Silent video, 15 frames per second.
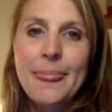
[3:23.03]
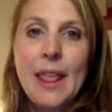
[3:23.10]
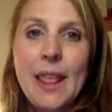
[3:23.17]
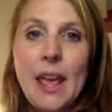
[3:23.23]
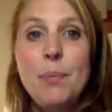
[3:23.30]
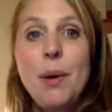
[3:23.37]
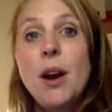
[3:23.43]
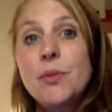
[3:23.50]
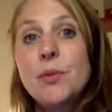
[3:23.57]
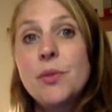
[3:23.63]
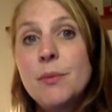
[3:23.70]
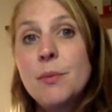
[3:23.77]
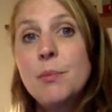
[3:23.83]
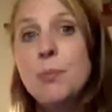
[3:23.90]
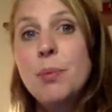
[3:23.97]
Apart from
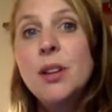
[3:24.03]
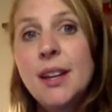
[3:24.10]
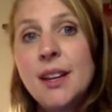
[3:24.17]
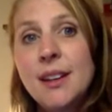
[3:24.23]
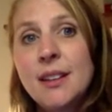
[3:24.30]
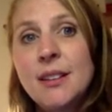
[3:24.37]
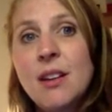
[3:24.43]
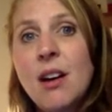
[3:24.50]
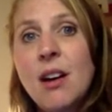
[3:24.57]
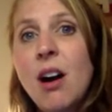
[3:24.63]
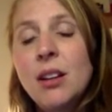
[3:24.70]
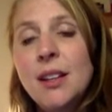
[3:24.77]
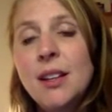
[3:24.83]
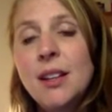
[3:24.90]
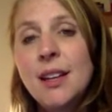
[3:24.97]
the pulling and
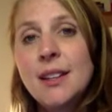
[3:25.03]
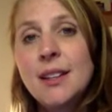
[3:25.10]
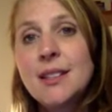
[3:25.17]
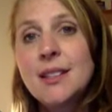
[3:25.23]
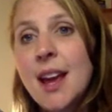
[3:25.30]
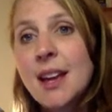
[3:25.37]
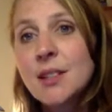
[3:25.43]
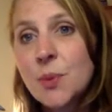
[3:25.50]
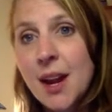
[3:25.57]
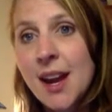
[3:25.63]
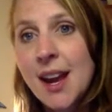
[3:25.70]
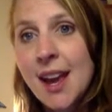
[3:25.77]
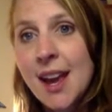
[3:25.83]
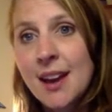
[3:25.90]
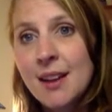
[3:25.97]
hauling stands what
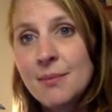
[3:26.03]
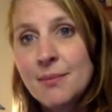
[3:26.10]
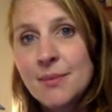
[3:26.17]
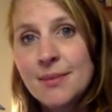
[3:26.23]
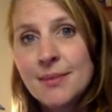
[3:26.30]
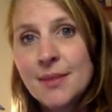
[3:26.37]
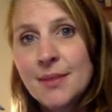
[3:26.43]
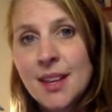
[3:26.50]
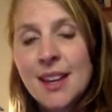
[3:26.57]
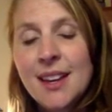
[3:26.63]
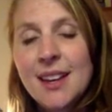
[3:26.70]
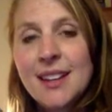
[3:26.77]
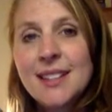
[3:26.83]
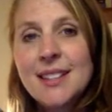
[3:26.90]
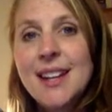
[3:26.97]
I am,
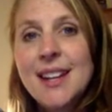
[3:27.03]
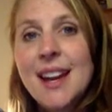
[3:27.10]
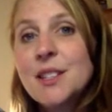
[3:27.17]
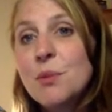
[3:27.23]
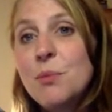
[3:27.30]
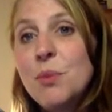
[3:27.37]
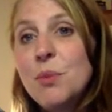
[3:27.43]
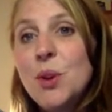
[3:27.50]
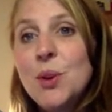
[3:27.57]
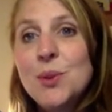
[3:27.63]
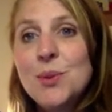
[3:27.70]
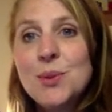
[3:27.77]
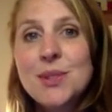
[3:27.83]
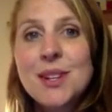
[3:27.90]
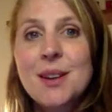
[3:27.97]
stands
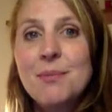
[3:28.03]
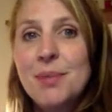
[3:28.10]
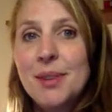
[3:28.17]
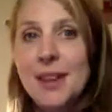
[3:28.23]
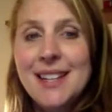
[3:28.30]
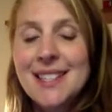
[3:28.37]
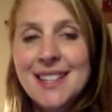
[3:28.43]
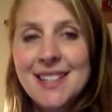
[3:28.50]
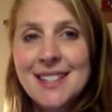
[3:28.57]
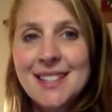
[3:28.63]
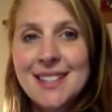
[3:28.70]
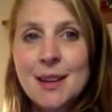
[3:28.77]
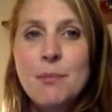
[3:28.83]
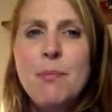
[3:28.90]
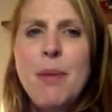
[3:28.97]
amused, complacent,
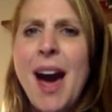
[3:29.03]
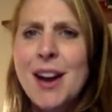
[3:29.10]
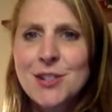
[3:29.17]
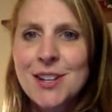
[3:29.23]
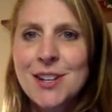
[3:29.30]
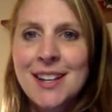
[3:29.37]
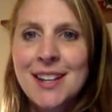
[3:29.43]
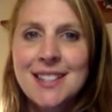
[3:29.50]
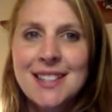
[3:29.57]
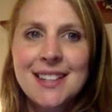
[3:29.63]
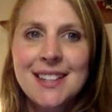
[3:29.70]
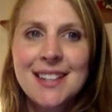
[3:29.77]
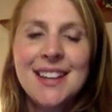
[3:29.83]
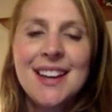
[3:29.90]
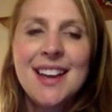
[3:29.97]
compassionate,
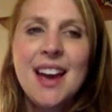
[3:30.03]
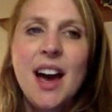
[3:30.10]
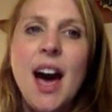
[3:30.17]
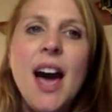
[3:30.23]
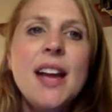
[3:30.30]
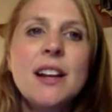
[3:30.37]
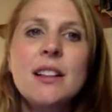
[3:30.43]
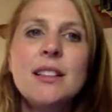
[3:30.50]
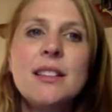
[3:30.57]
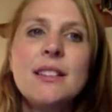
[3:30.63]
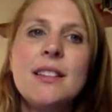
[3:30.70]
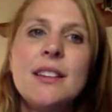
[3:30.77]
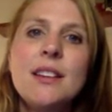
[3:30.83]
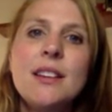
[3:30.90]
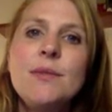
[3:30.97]
idle,
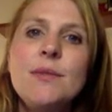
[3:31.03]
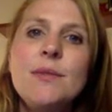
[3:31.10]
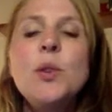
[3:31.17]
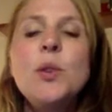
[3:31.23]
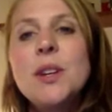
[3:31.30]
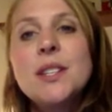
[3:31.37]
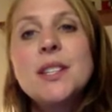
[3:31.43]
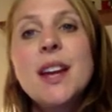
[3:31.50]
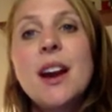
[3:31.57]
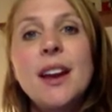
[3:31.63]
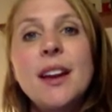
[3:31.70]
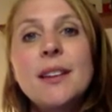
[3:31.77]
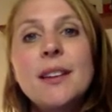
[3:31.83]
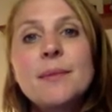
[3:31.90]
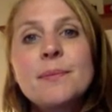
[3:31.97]

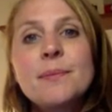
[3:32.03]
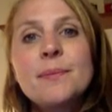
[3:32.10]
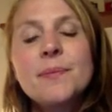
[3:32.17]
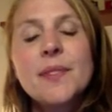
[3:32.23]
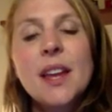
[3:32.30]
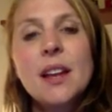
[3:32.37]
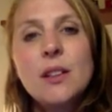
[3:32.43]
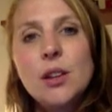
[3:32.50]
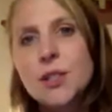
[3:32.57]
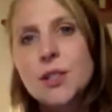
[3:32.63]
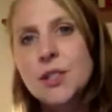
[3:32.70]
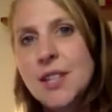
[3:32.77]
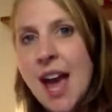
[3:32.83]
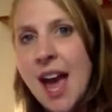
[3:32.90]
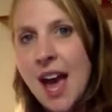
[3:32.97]
unitary,
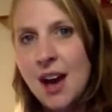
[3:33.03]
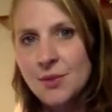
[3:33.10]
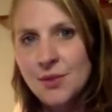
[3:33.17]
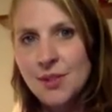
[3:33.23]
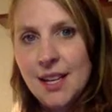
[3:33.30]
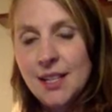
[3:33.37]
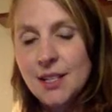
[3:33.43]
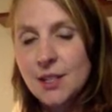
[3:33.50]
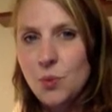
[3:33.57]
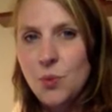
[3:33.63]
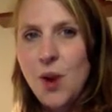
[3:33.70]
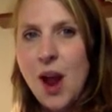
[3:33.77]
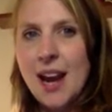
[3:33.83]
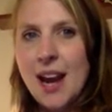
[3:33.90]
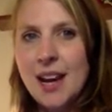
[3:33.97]
looks down, is
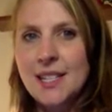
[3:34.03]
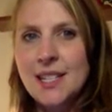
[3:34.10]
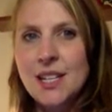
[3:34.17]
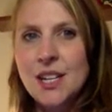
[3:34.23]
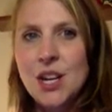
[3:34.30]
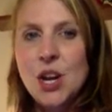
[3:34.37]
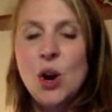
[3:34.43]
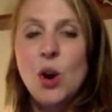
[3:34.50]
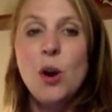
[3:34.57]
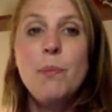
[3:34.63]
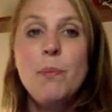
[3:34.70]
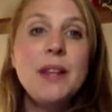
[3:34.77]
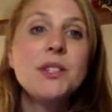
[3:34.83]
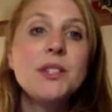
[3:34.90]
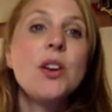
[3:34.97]
erect, or
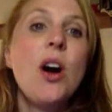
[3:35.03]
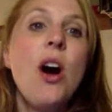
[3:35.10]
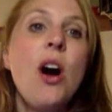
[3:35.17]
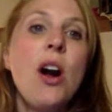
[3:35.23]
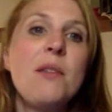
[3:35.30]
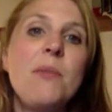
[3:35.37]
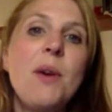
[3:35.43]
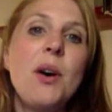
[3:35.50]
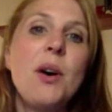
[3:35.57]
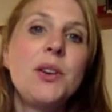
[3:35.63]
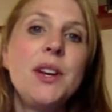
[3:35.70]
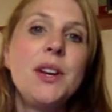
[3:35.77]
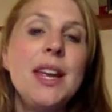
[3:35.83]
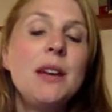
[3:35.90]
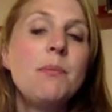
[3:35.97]
bends an arm on
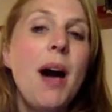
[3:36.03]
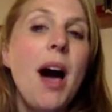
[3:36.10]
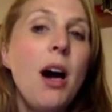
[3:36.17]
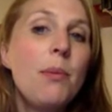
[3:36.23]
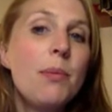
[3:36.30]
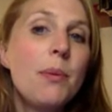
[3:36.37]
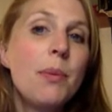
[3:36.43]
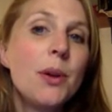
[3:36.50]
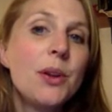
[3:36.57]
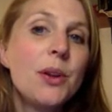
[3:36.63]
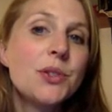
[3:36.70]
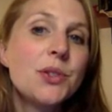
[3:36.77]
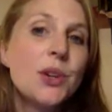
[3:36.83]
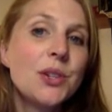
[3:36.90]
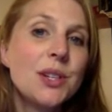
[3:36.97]
an impalpable,
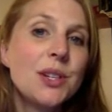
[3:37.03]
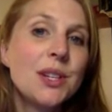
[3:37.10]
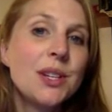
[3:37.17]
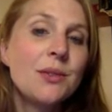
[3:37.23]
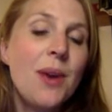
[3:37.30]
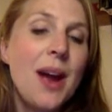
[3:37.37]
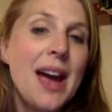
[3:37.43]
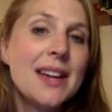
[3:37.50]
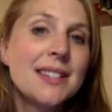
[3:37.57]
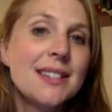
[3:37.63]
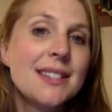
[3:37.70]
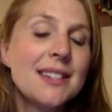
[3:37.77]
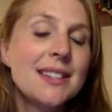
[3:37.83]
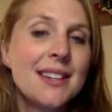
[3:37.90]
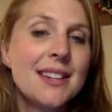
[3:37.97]
certain rest,